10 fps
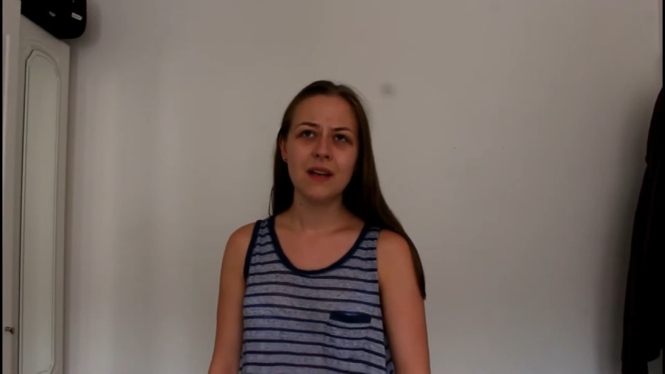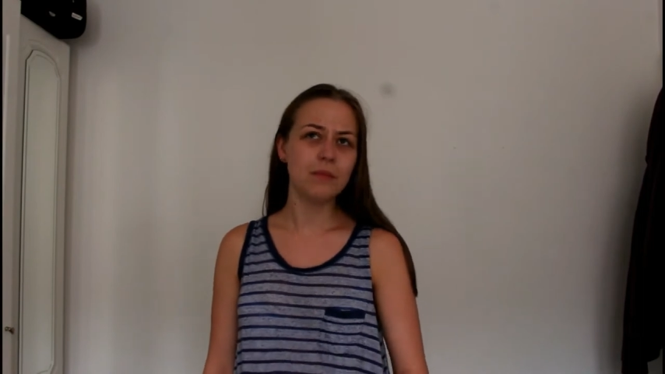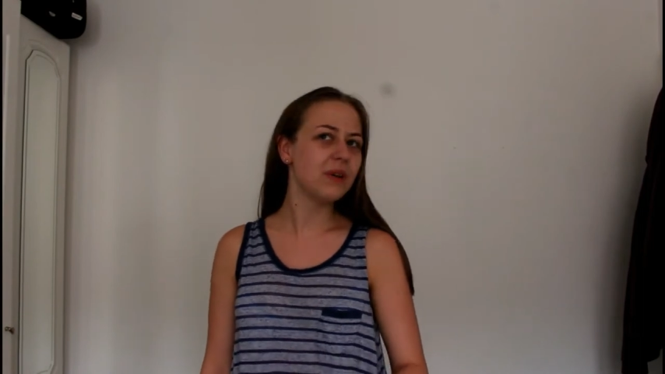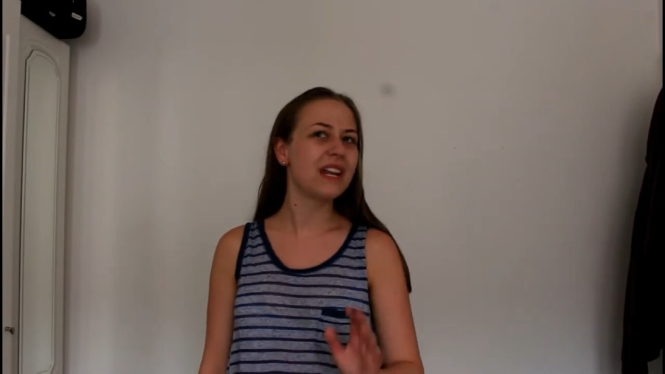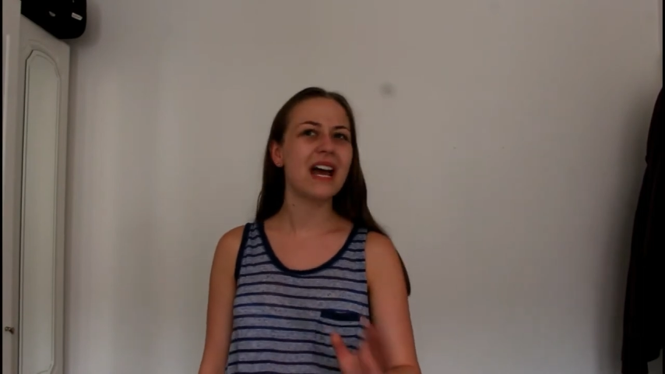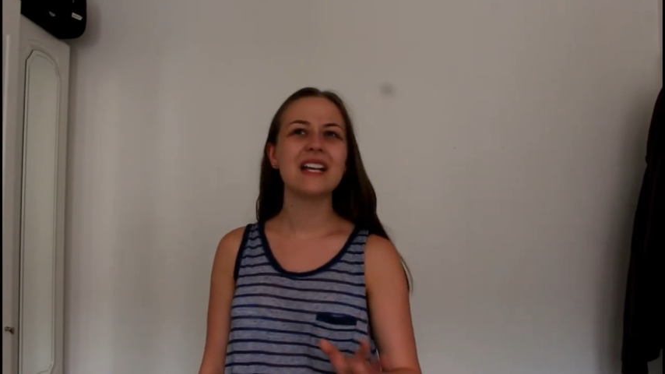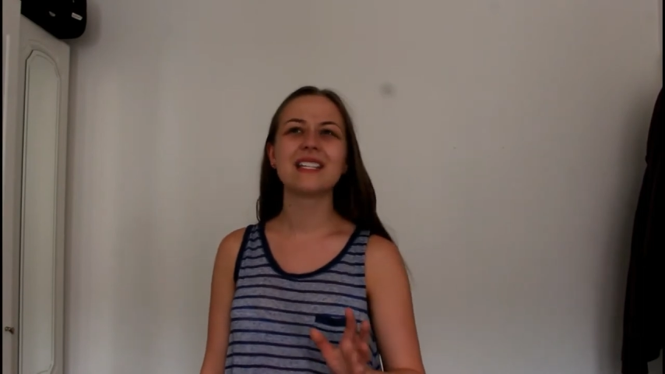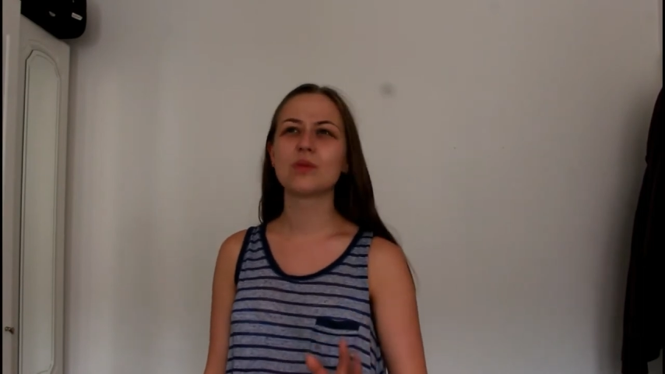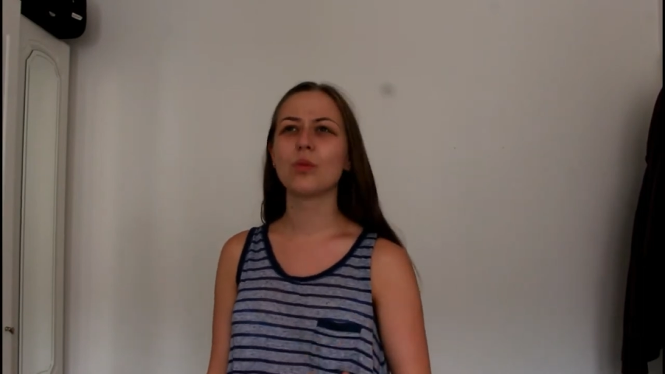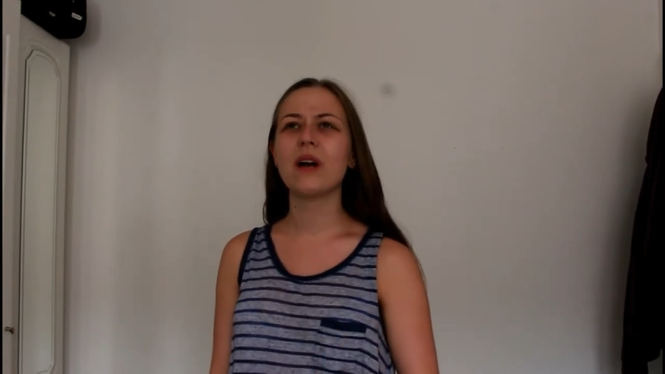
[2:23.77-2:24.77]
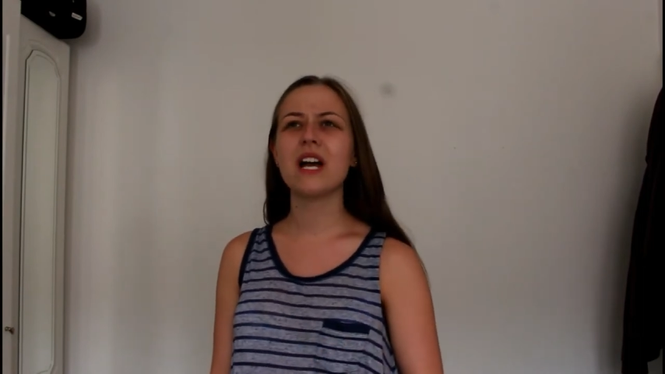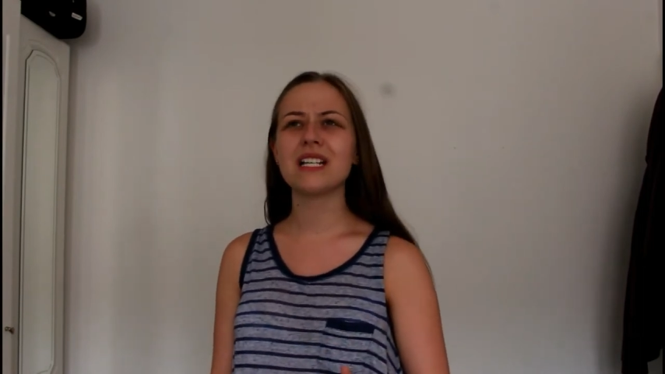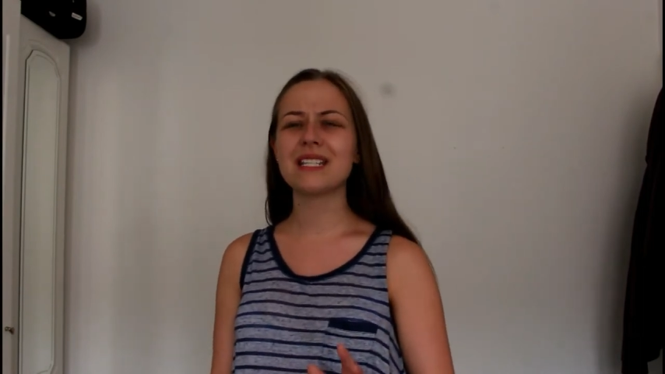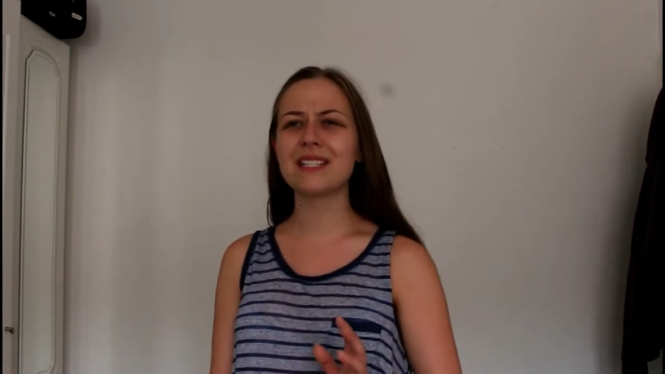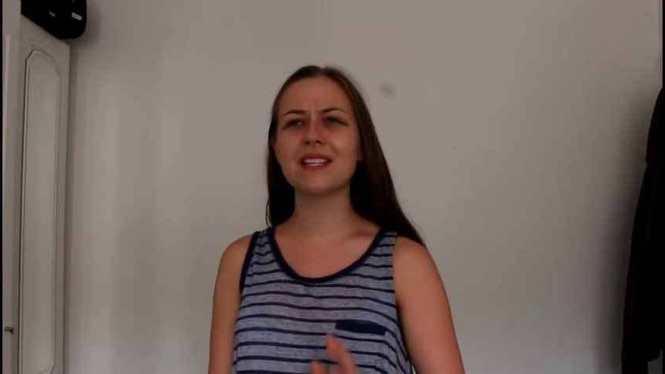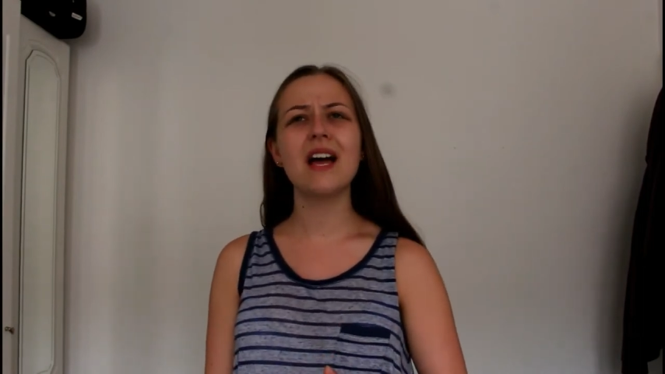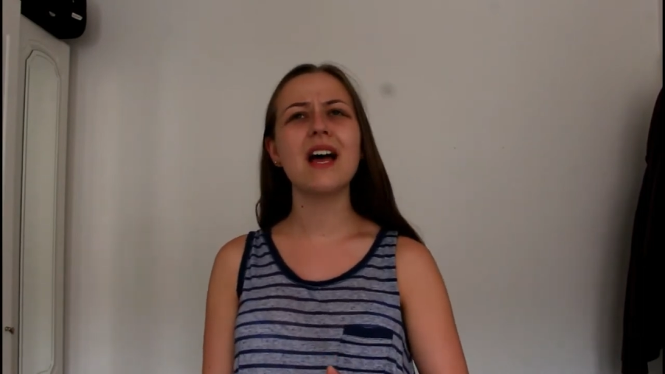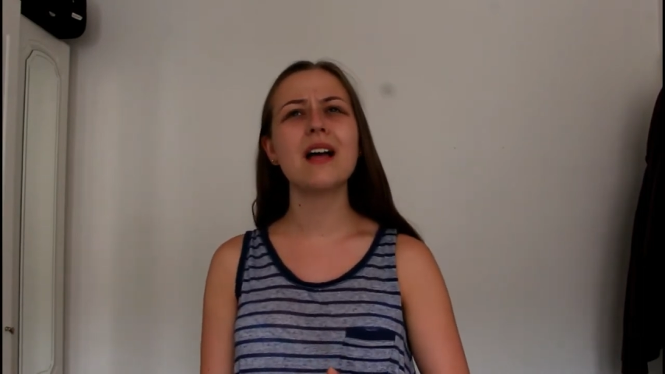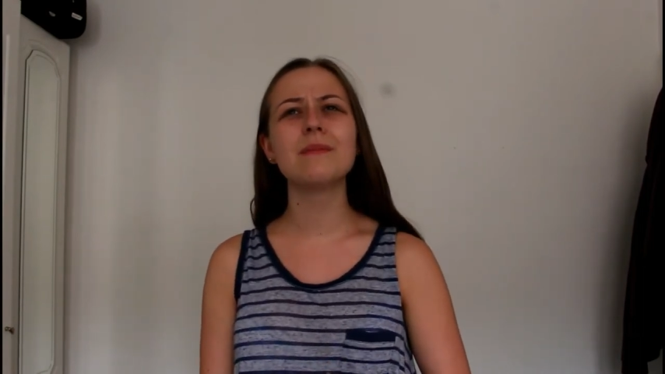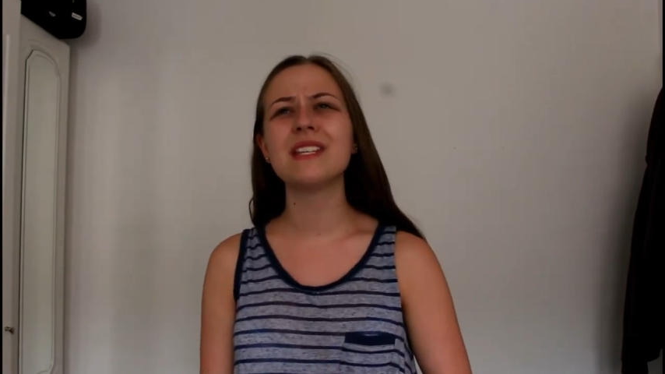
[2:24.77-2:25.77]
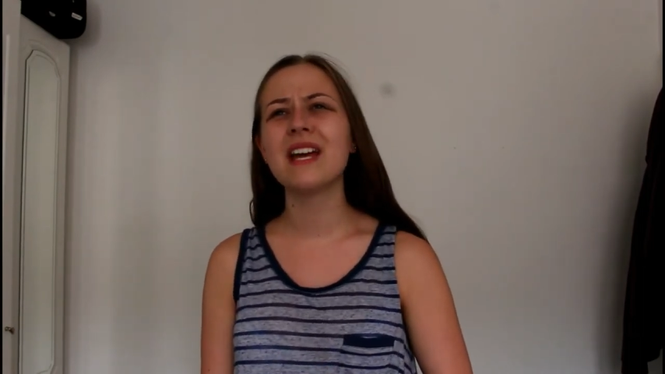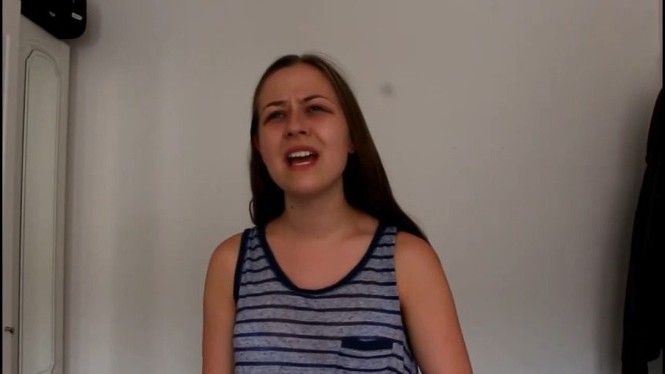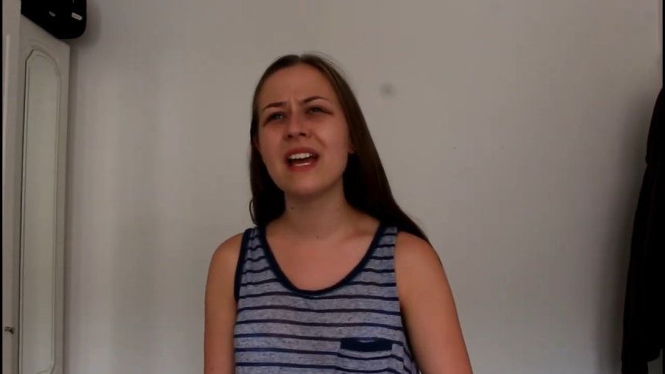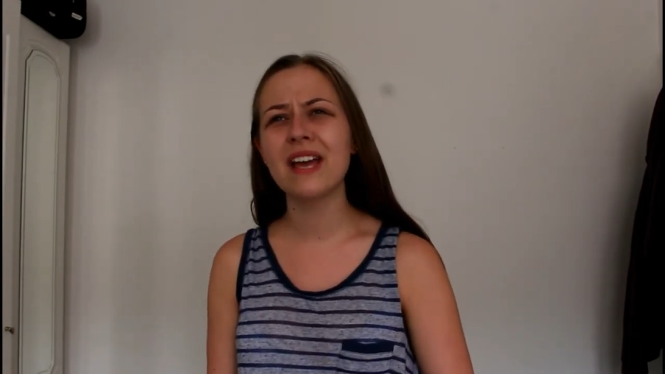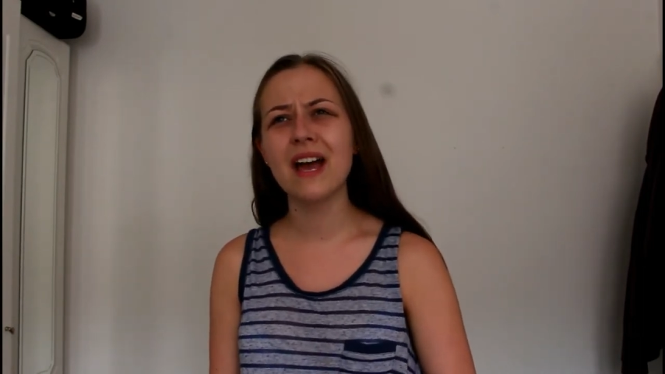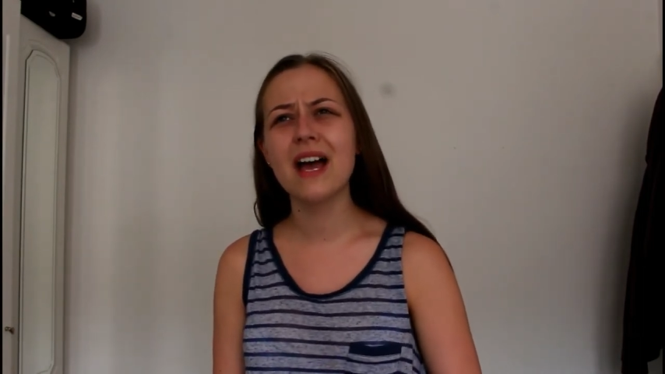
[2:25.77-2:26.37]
But I swear someday